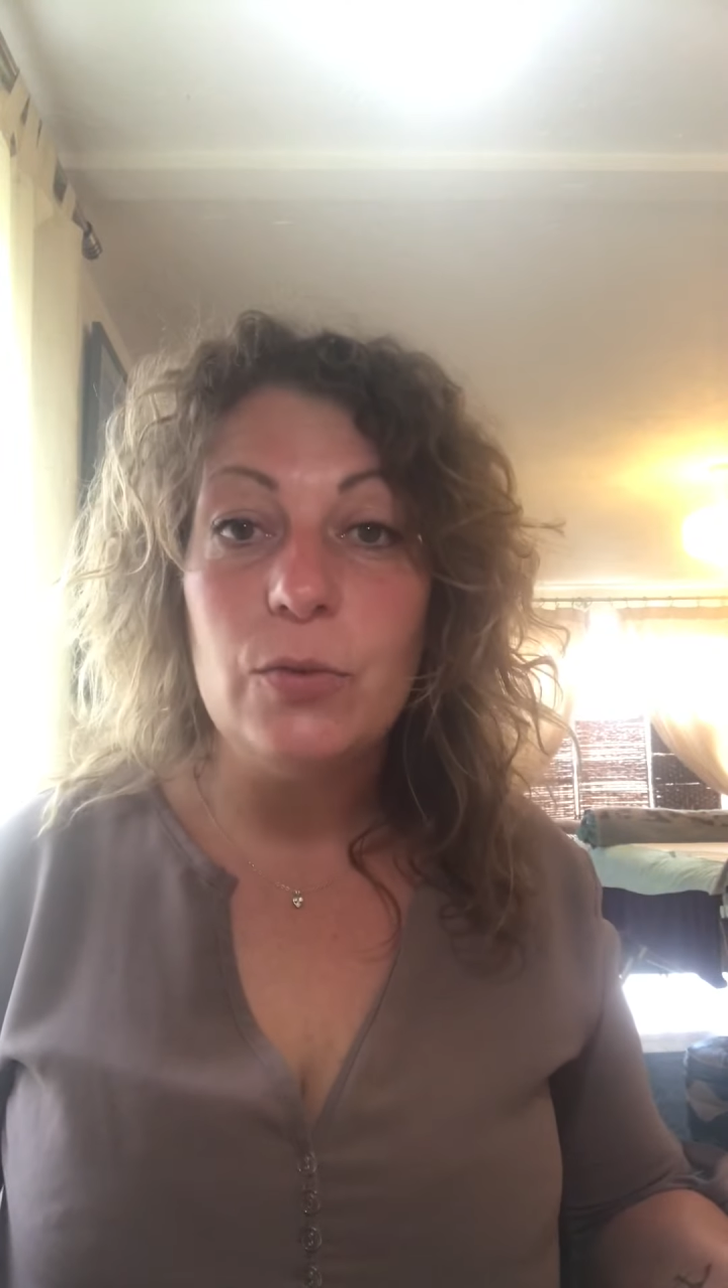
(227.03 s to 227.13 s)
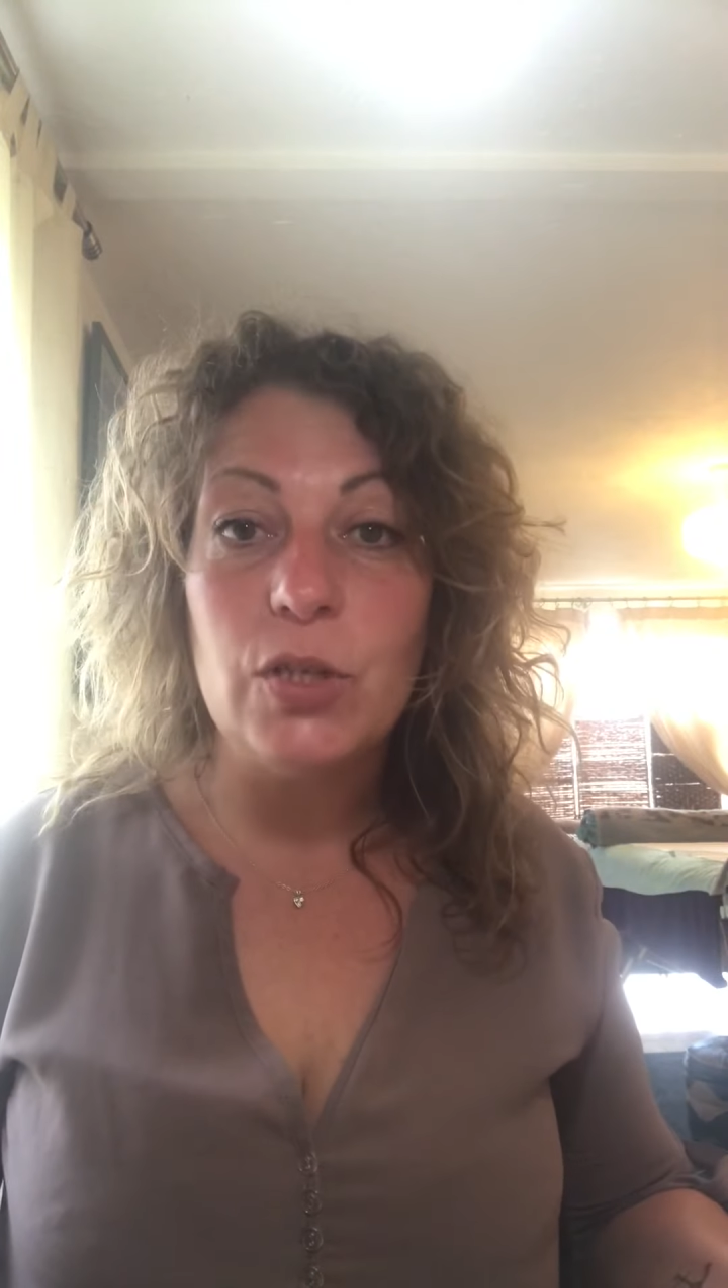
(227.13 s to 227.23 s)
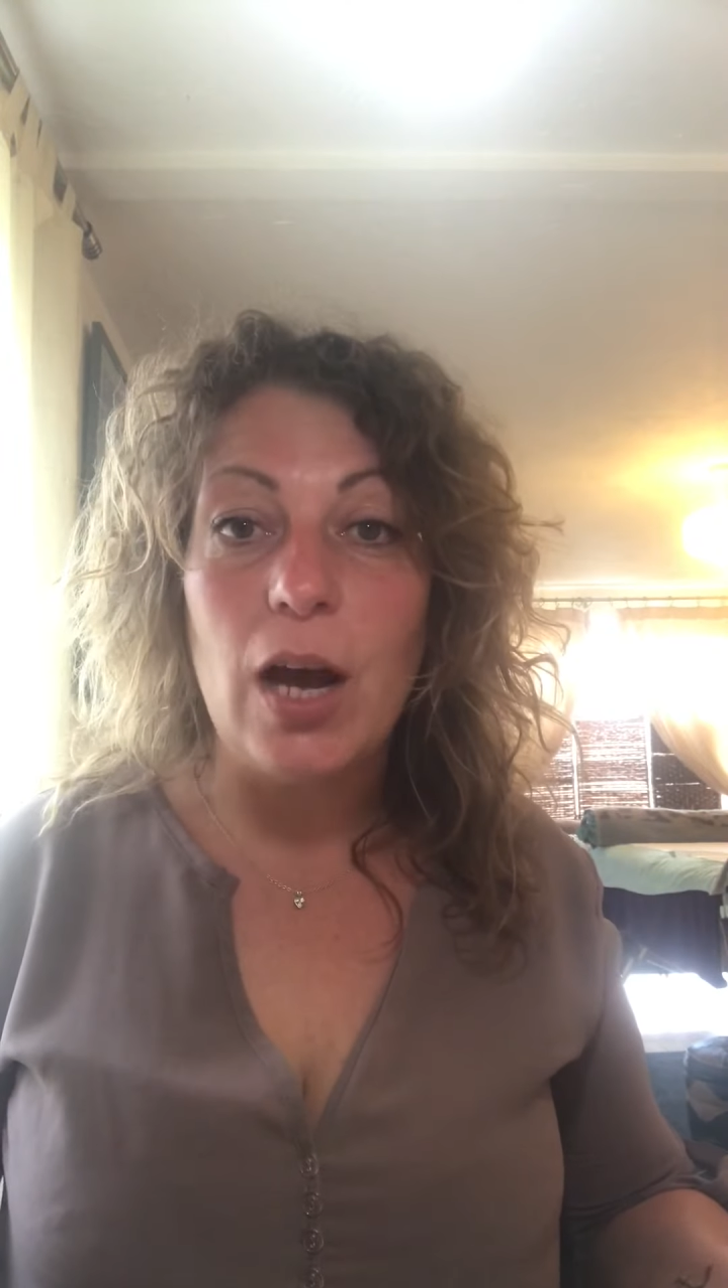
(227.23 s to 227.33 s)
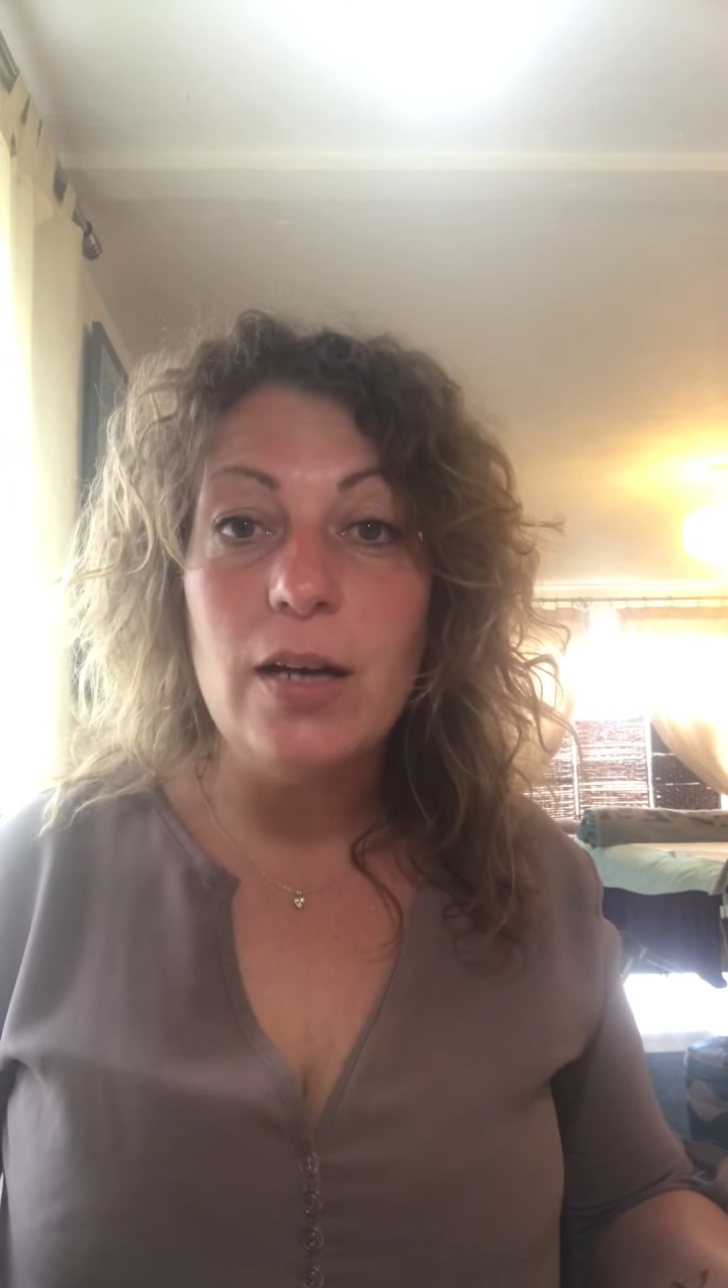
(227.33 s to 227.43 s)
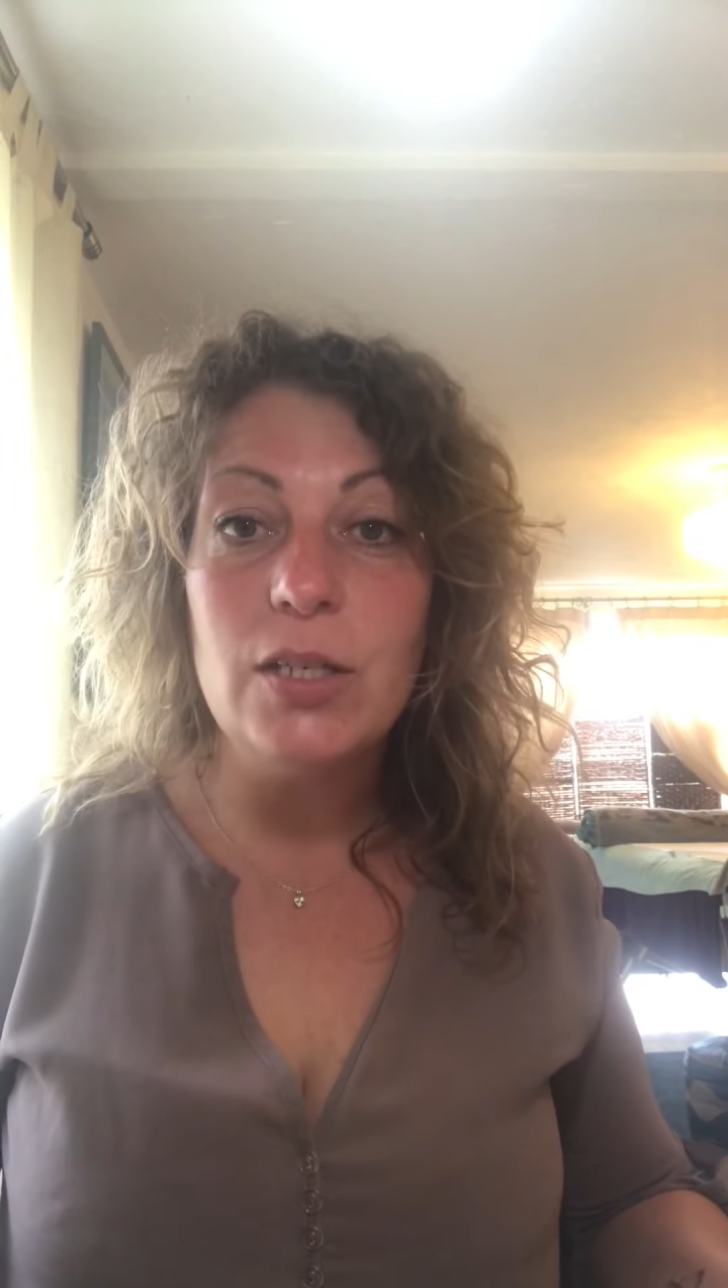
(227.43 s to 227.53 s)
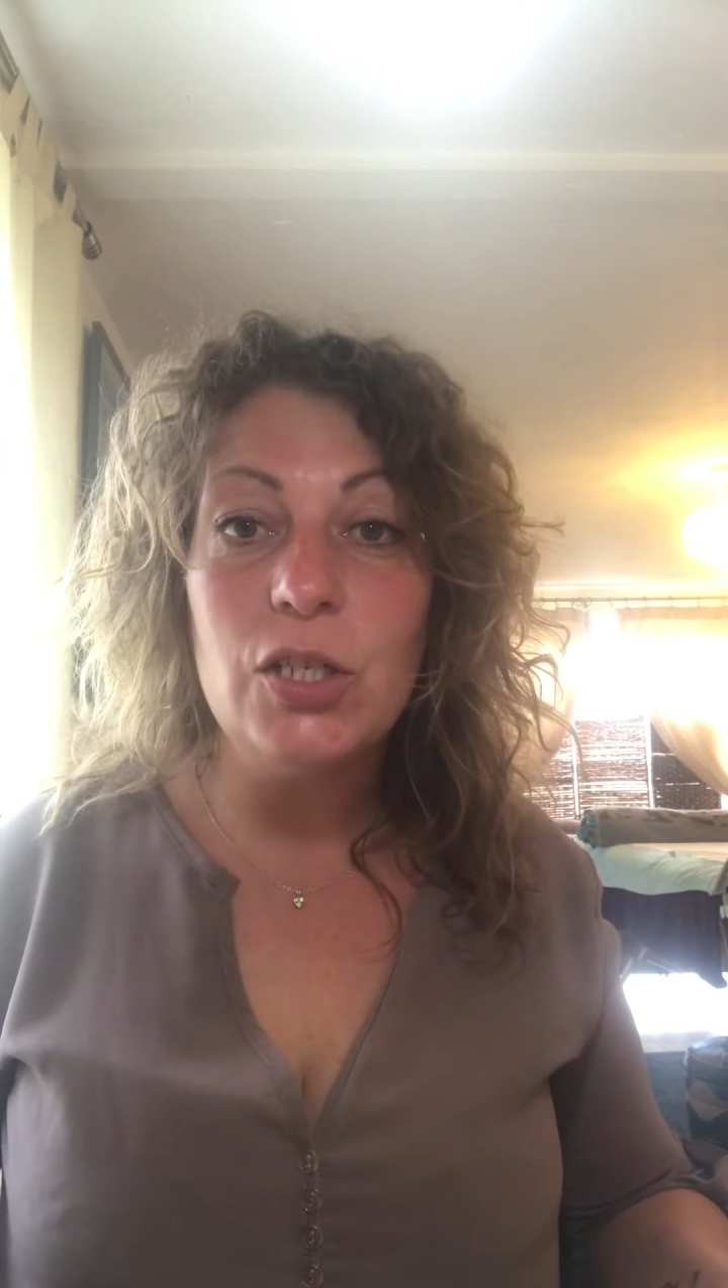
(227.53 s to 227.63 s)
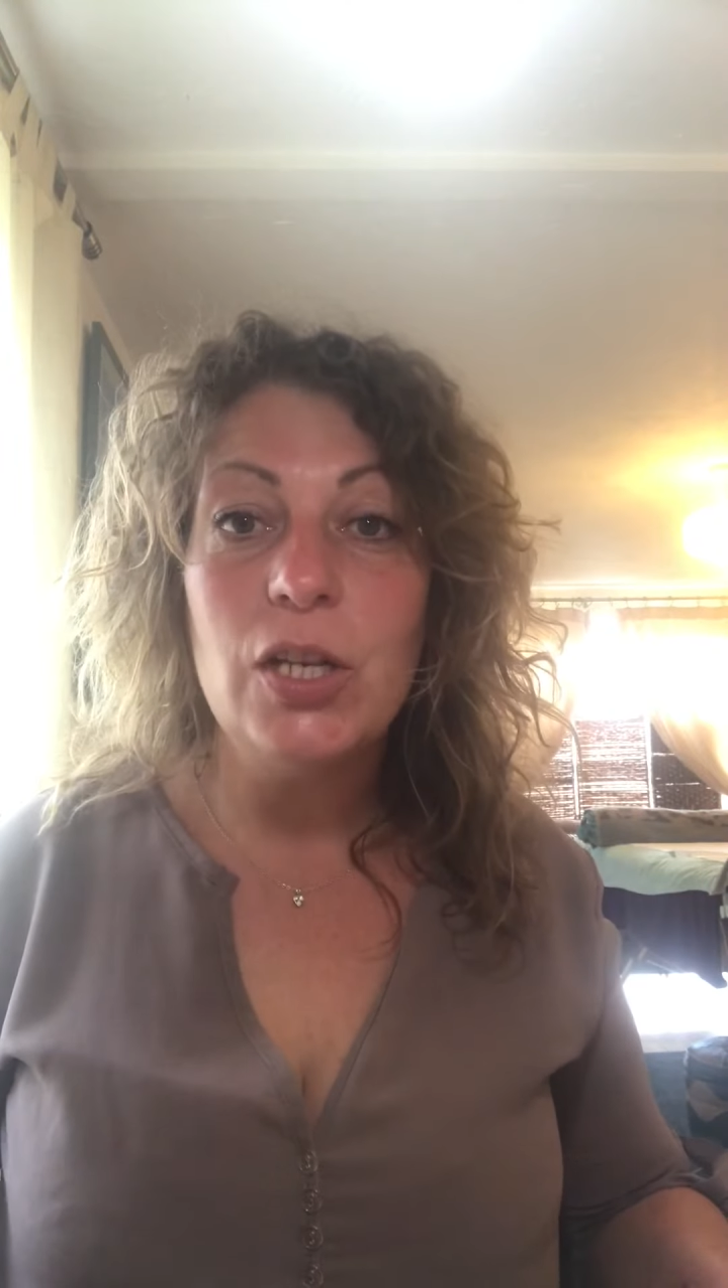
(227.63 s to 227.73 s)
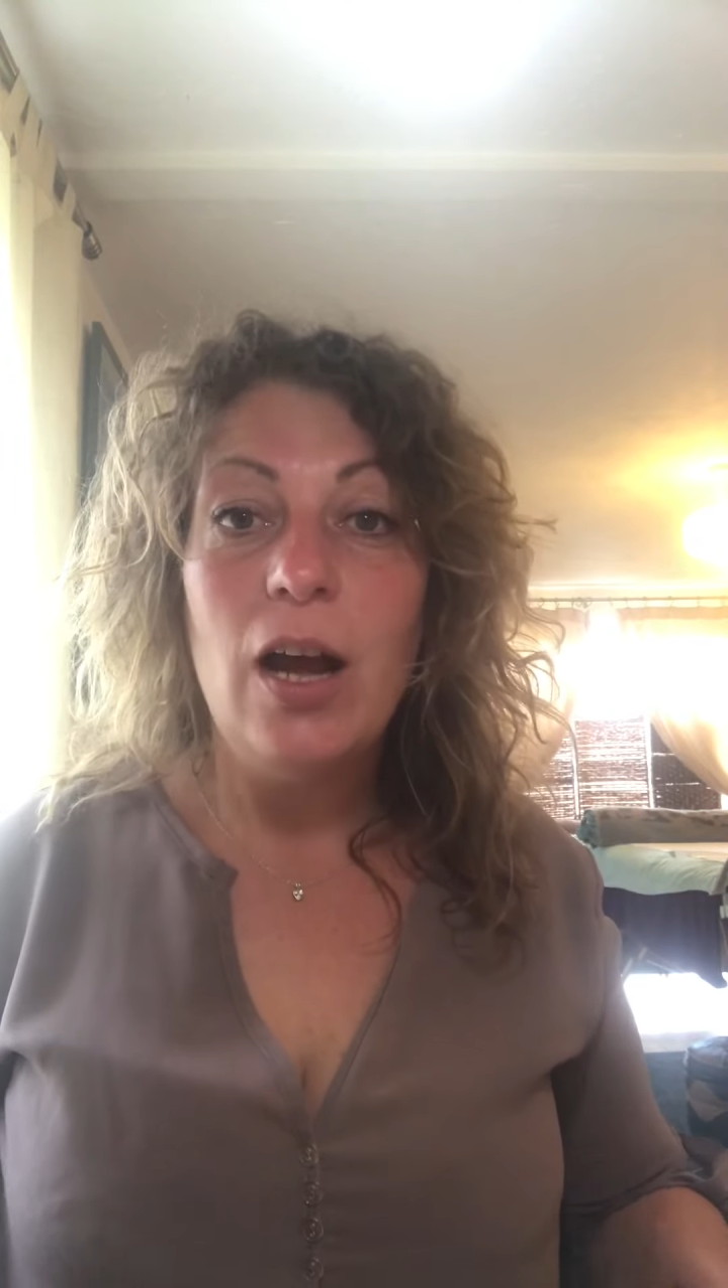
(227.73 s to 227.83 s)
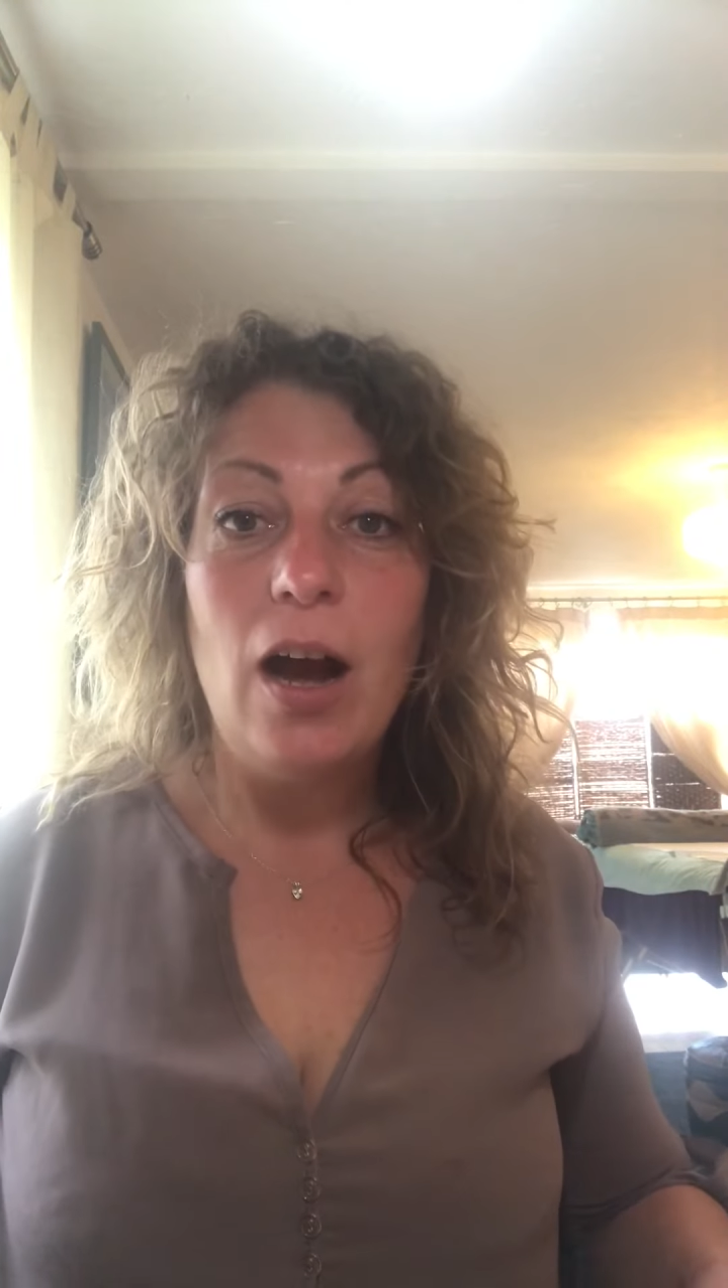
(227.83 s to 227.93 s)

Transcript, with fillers: touch.